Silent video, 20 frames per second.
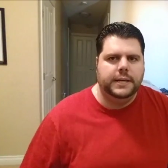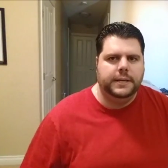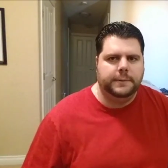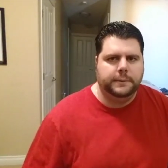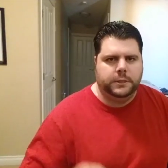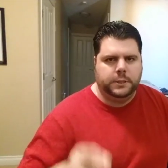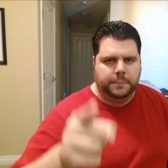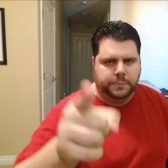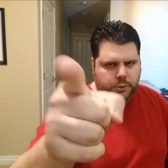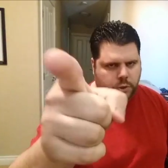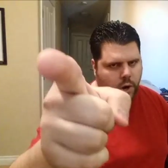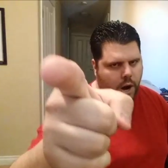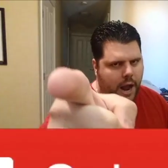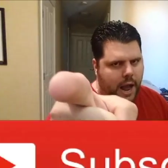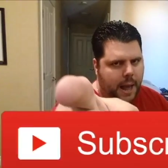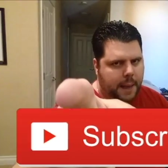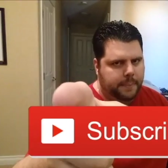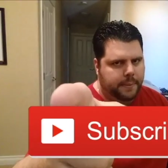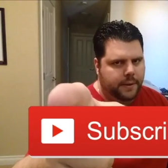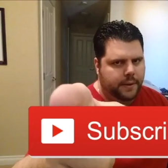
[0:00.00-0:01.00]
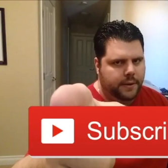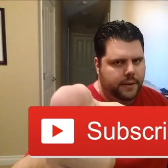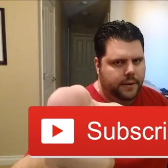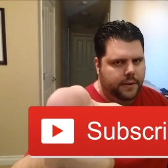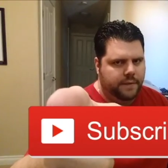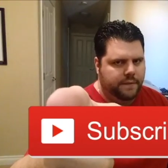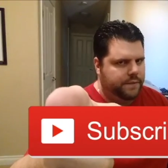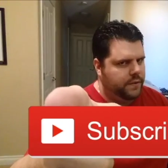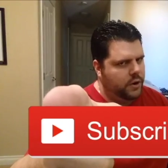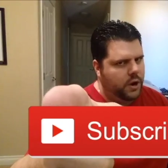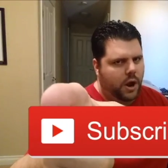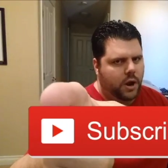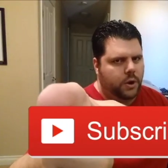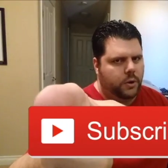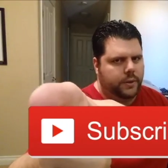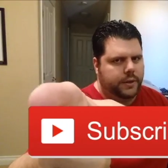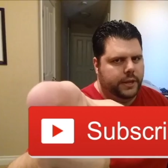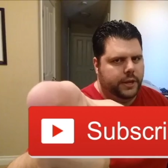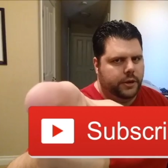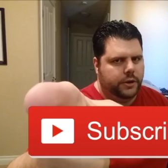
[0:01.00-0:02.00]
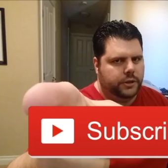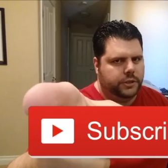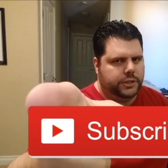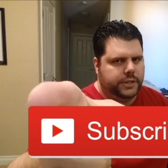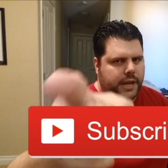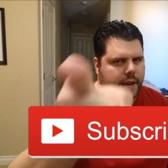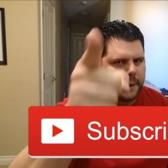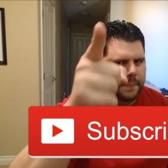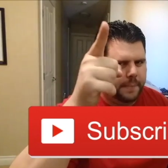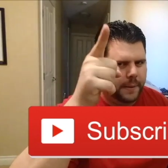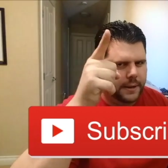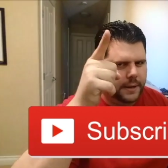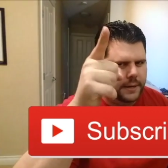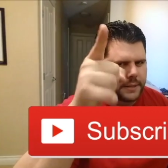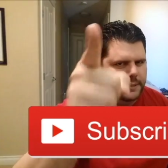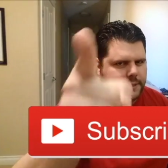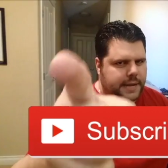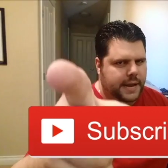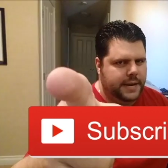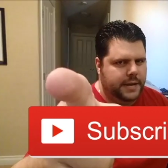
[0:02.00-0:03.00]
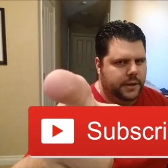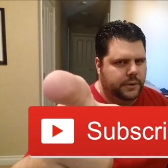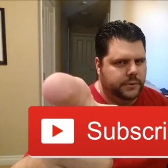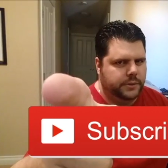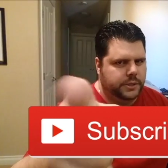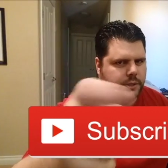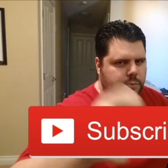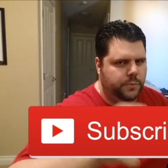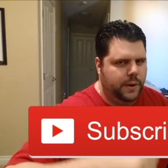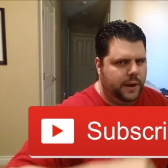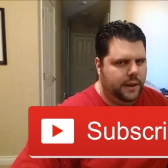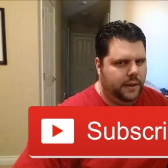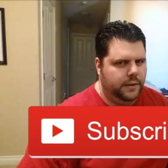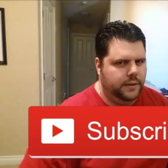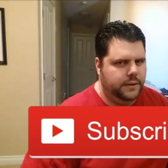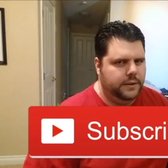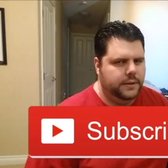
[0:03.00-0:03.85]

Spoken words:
Subscribe for not only your sake, but Nintendo's as well.